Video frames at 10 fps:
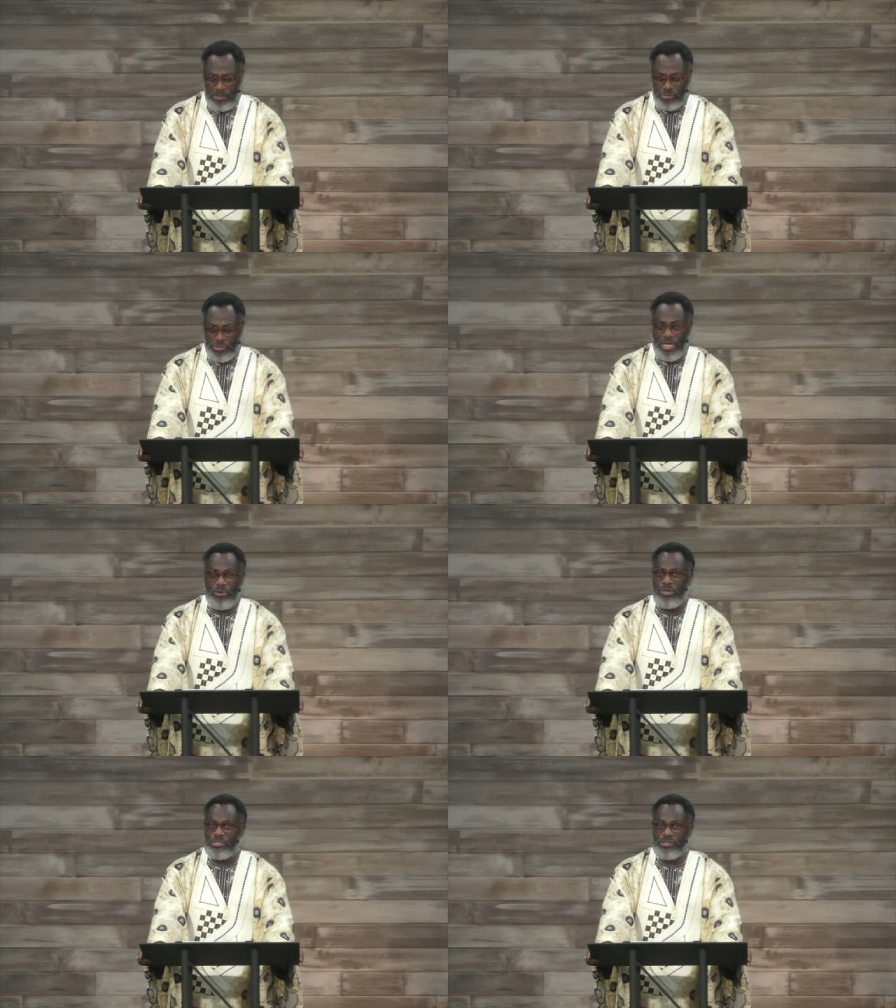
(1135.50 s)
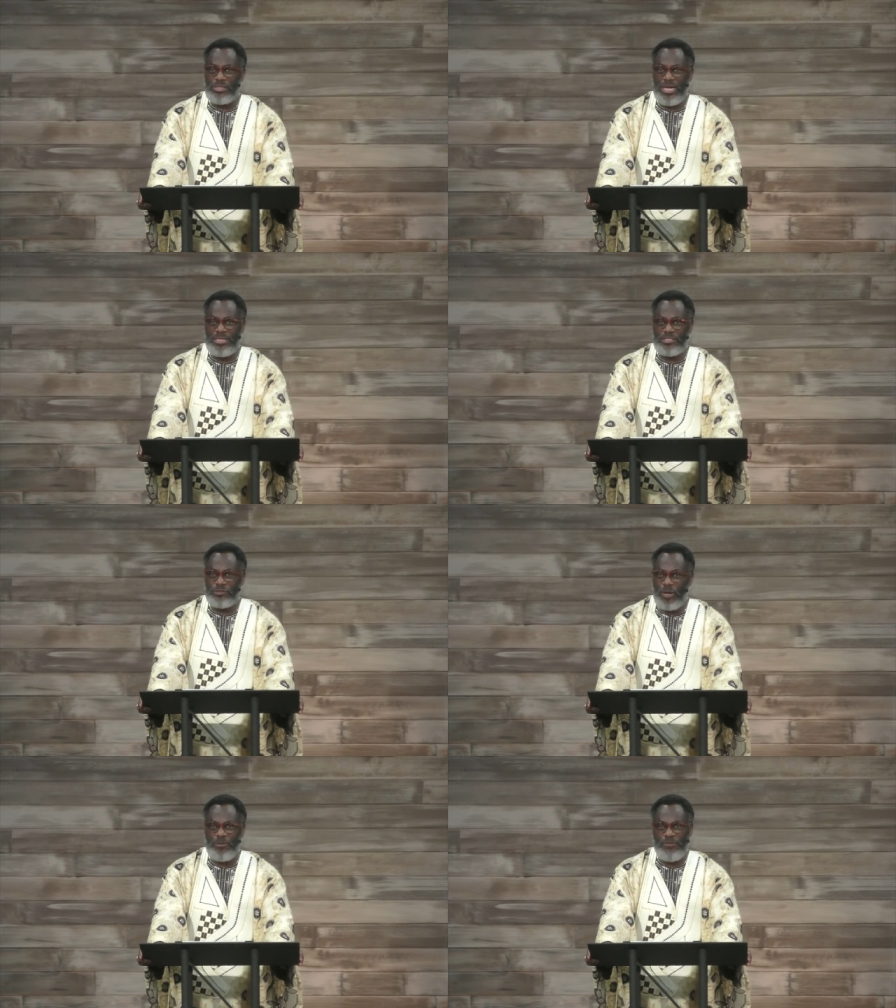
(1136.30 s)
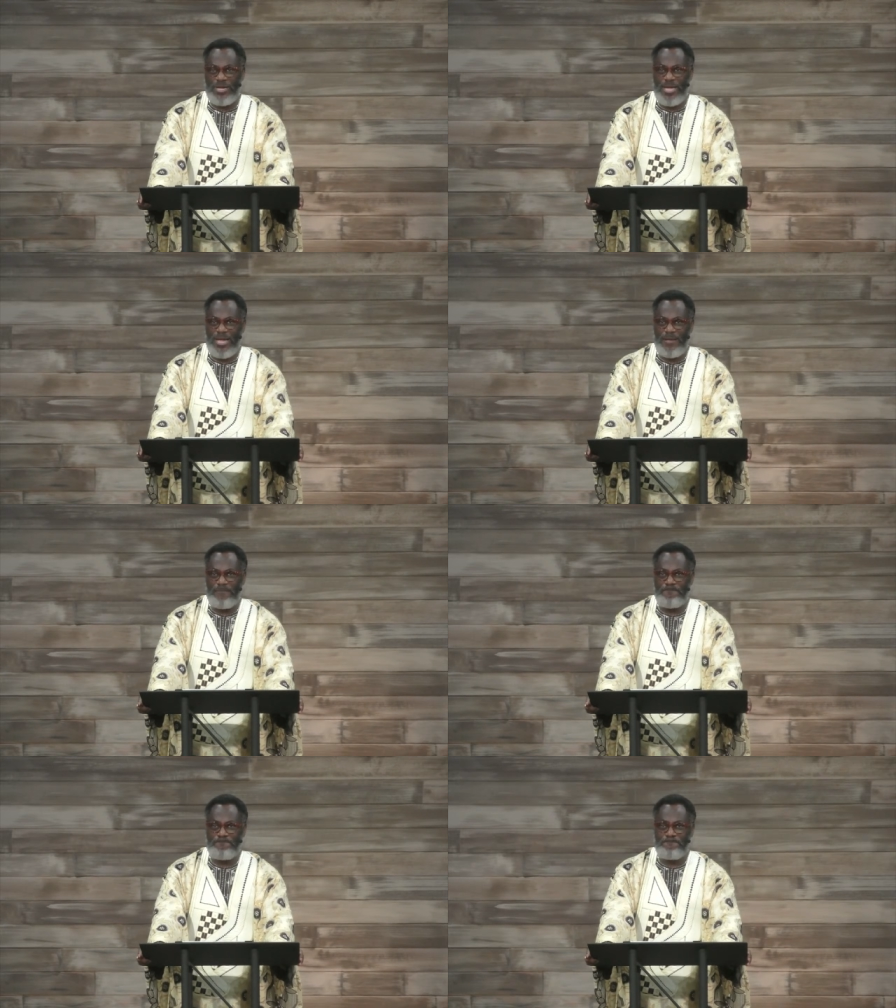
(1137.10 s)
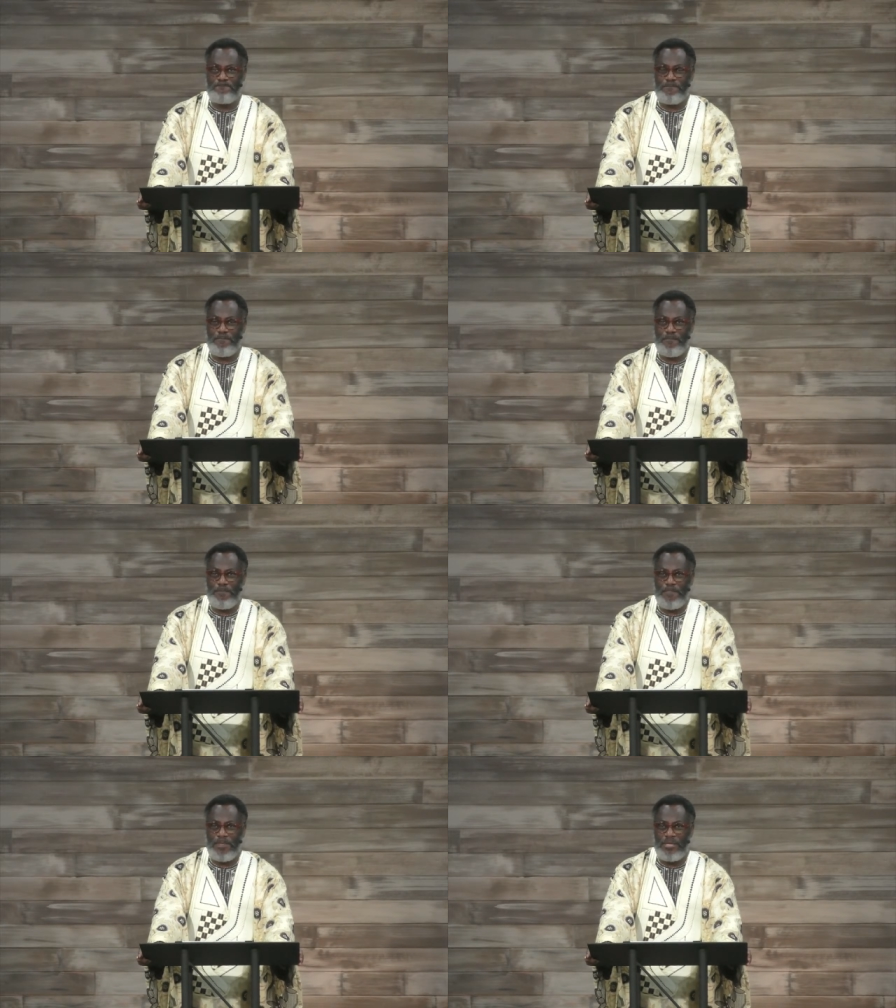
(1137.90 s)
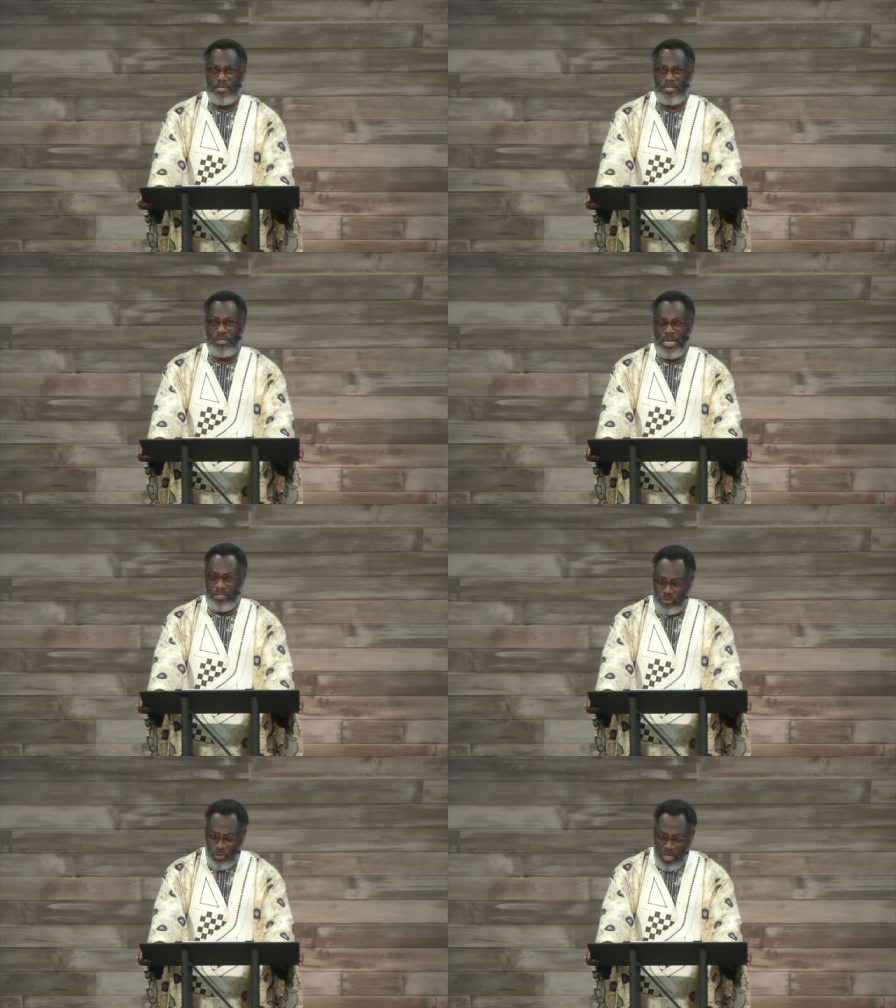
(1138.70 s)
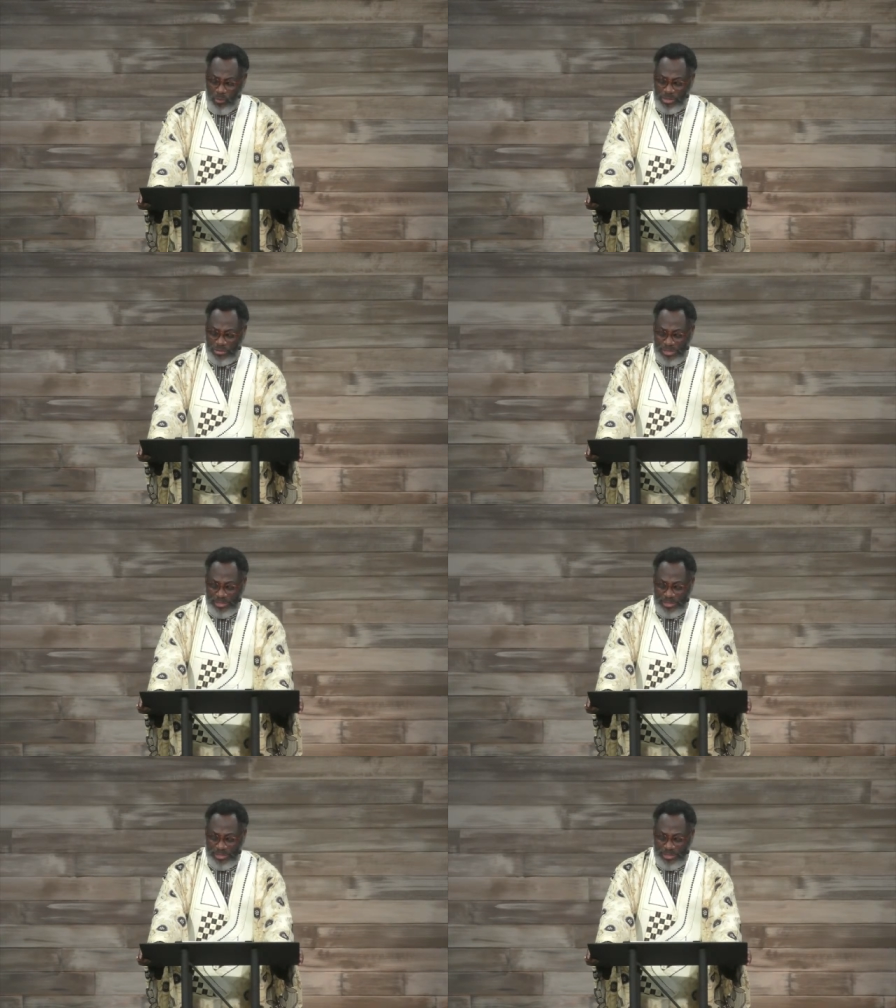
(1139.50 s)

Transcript: She was at the top of her game, enjoying what she